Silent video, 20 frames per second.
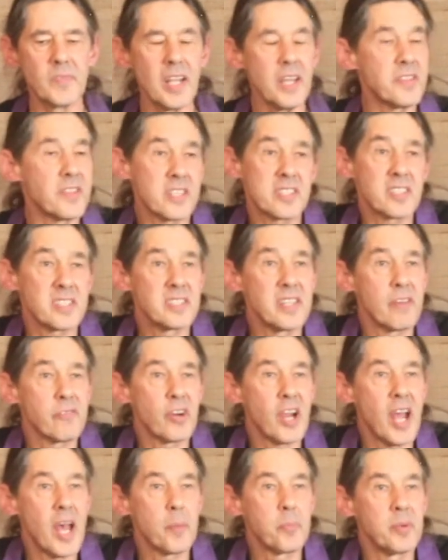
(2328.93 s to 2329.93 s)
This has
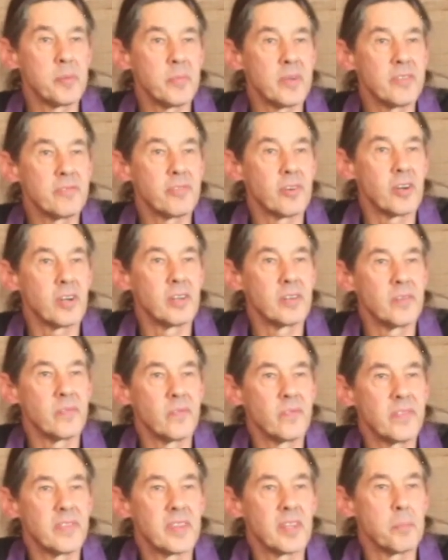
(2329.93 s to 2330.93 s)
never happened before.
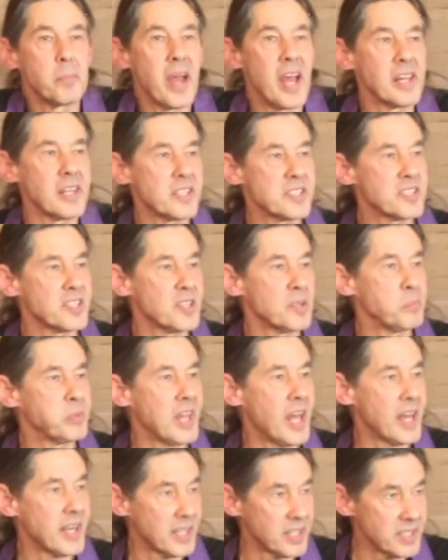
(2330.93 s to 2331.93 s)
The balance of the
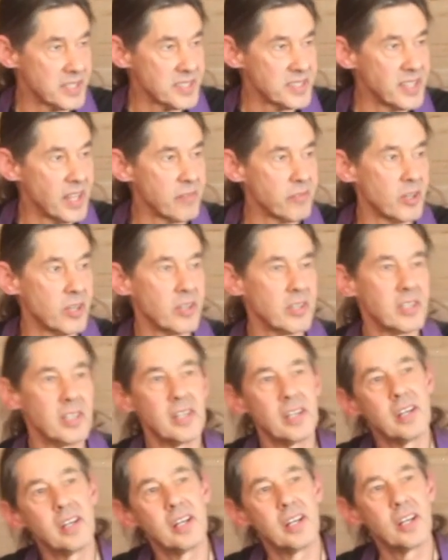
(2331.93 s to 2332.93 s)
planet has never
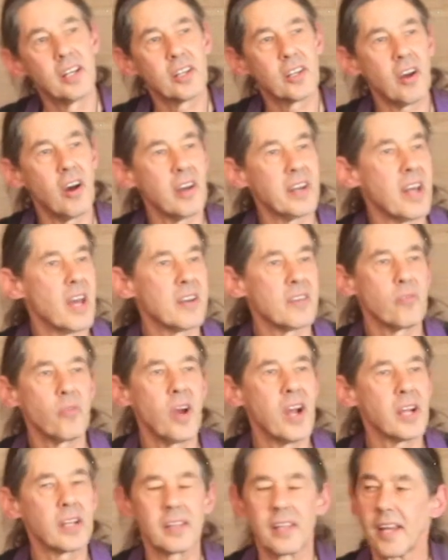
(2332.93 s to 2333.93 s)
gone out of
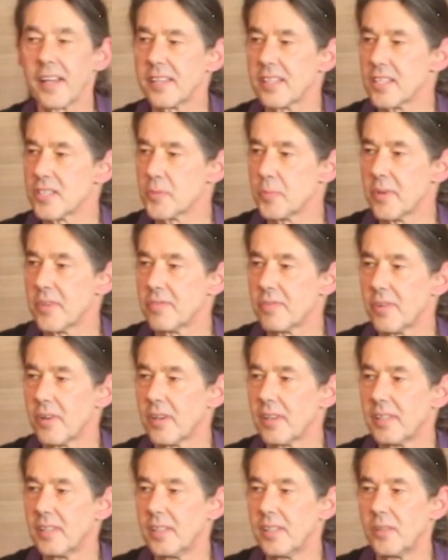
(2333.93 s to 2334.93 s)
whack like this before.